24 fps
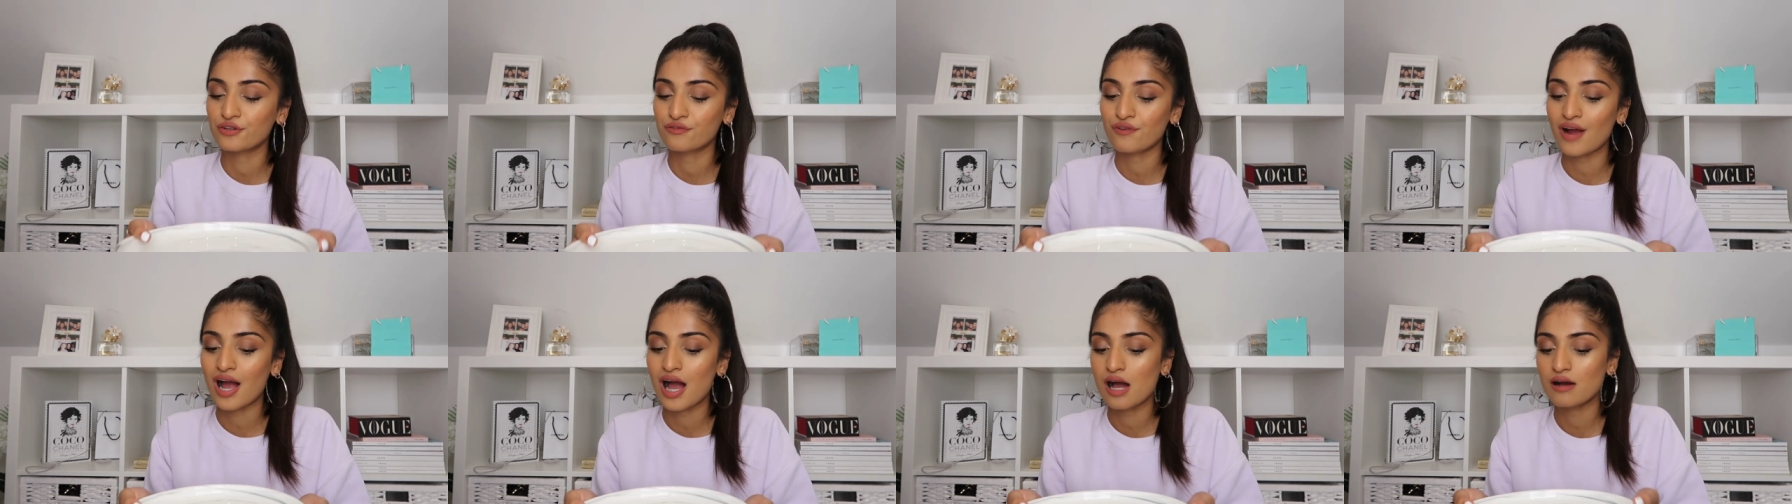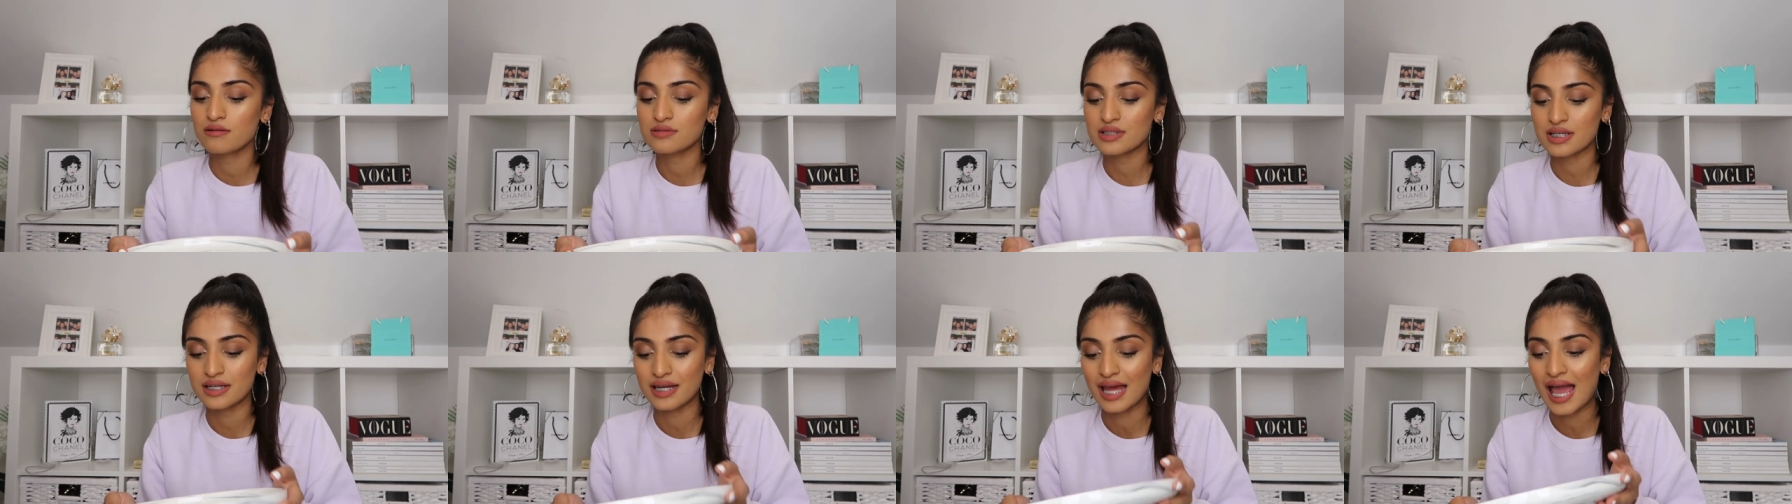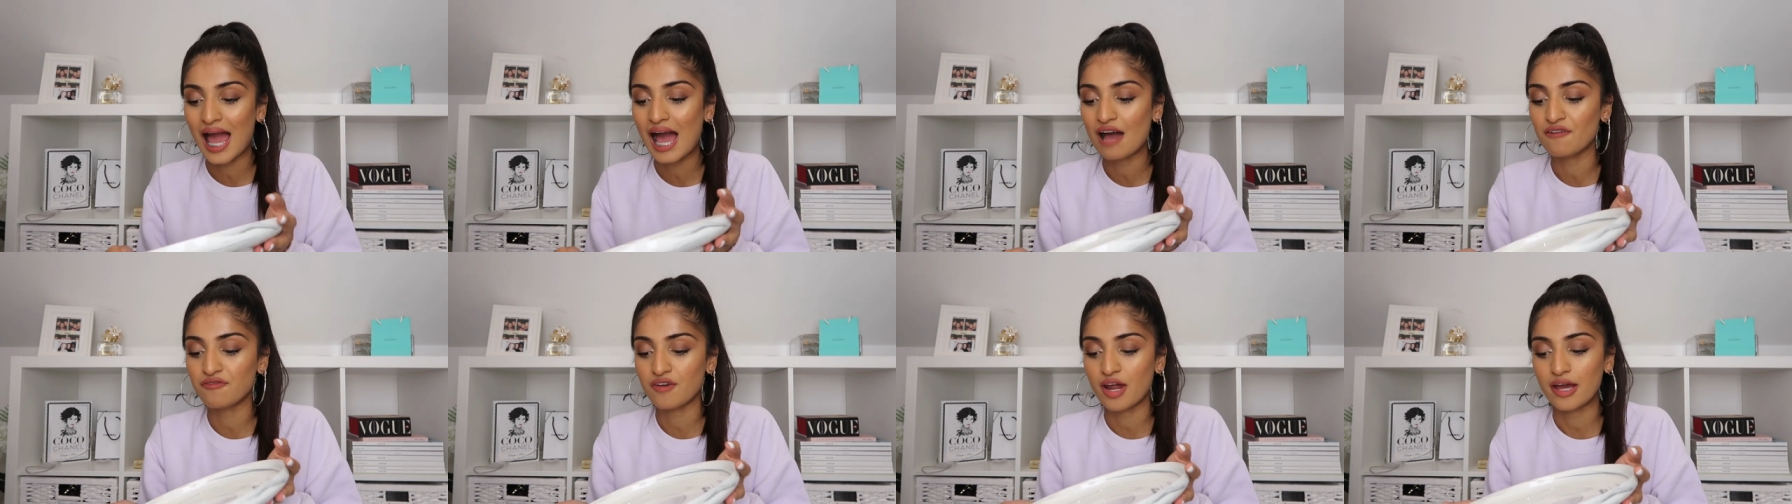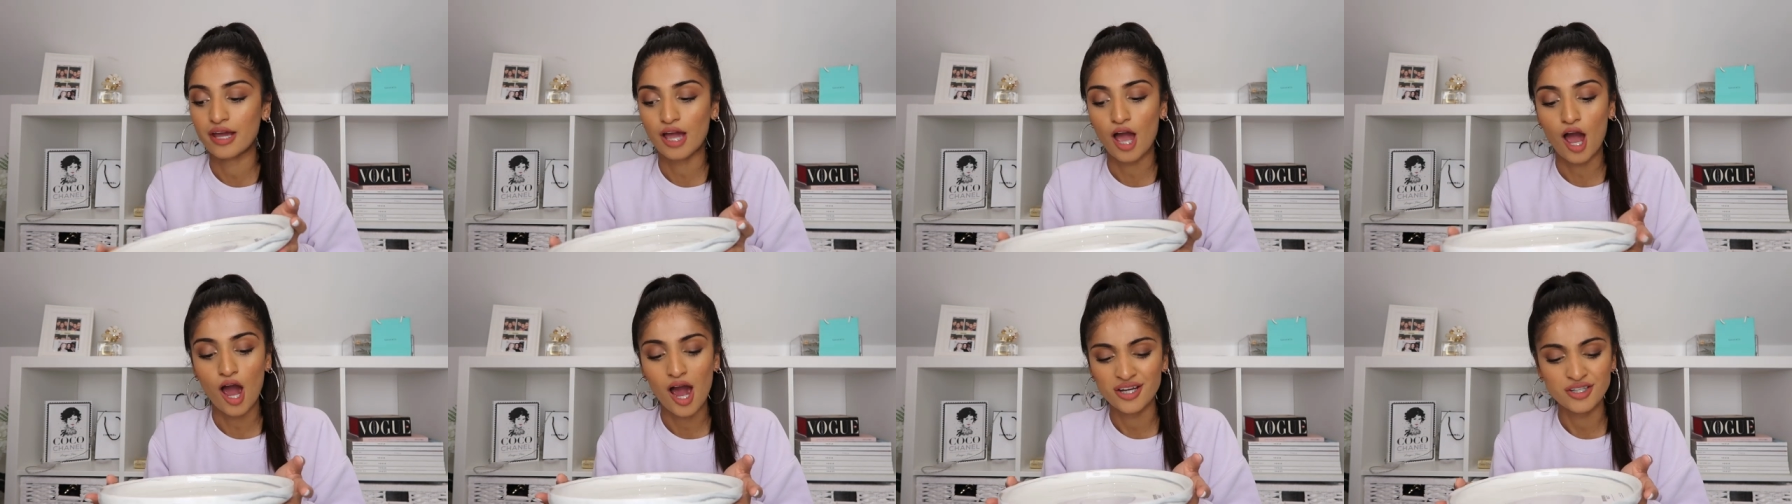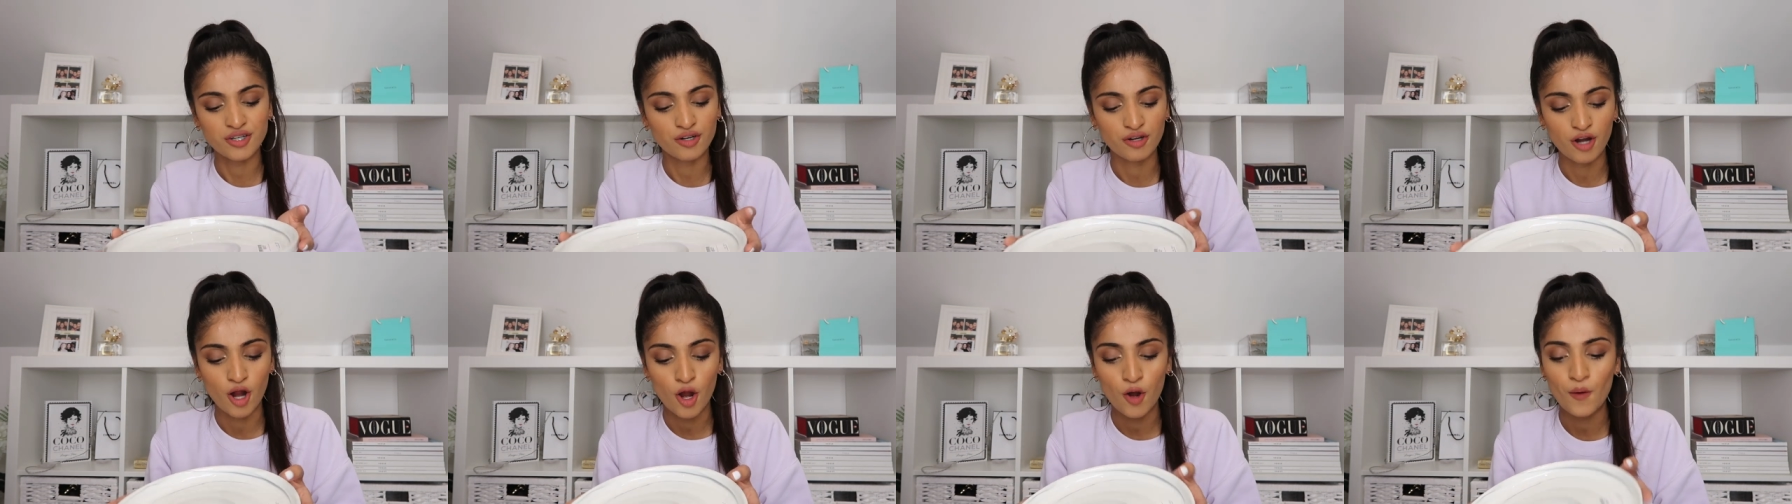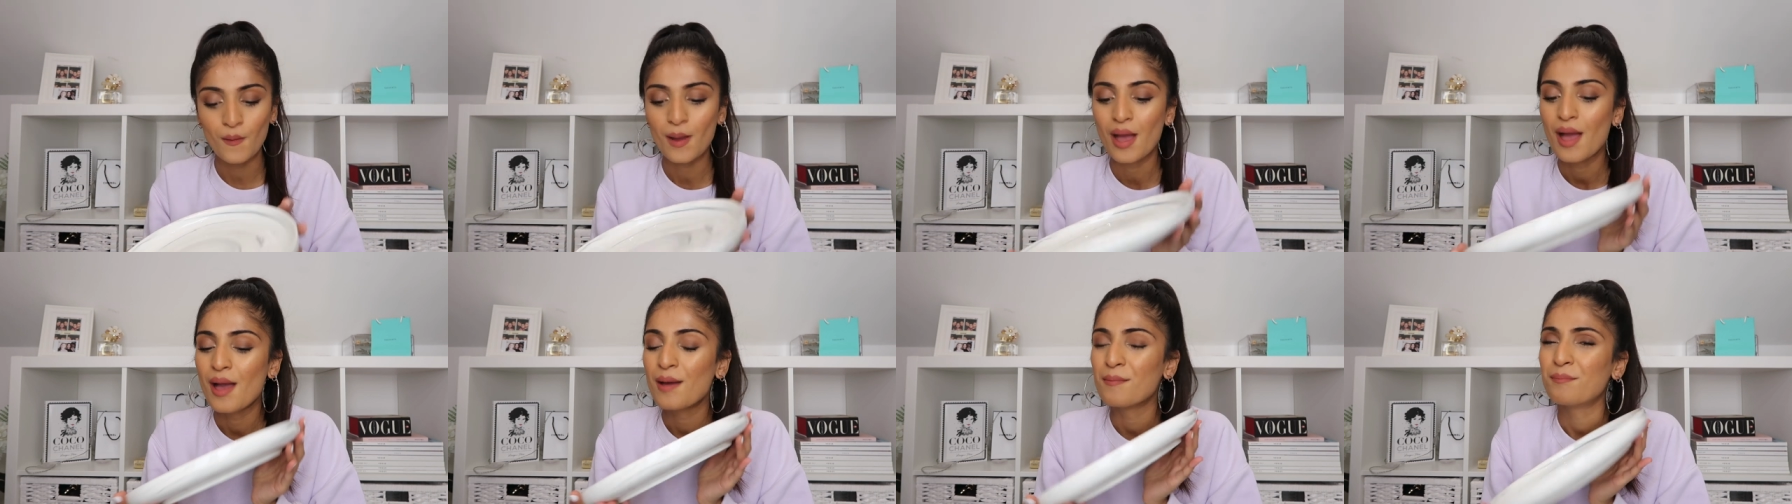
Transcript: around and I have like, I don't know,